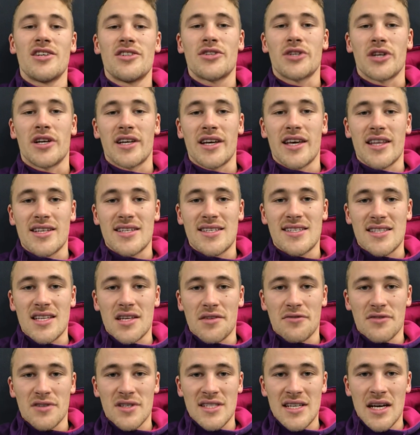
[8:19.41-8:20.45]
trying to get the
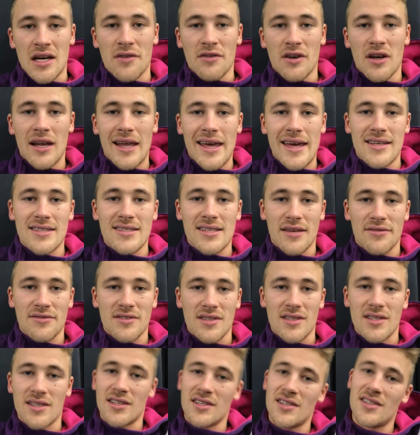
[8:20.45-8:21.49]
stiffness out of our legs
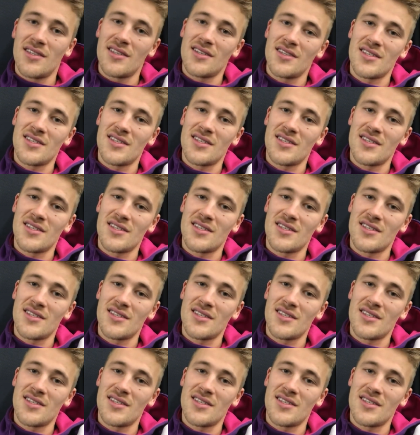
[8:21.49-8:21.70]
after the